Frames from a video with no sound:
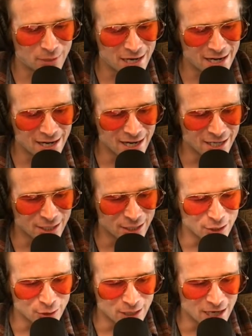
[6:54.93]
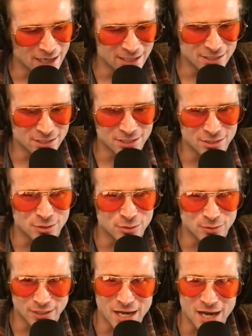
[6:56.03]
we got on here, you got into
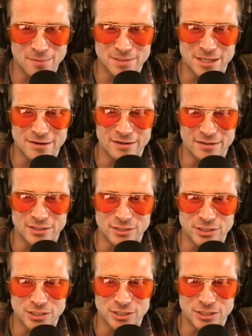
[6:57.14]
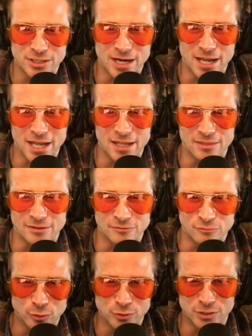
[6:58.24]
doing the commentary this year and the
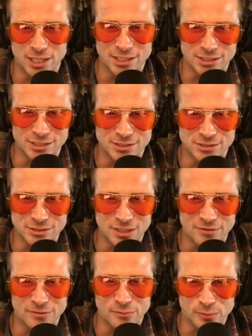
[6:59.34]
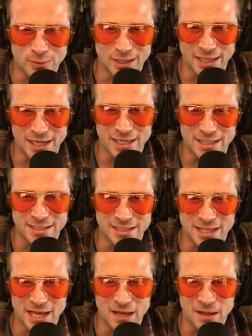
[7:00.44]
rule changes and stuff, and we want to get into
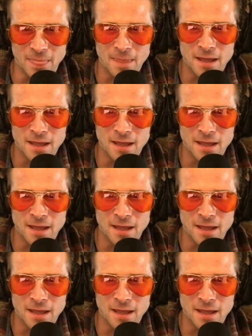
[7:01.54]
that.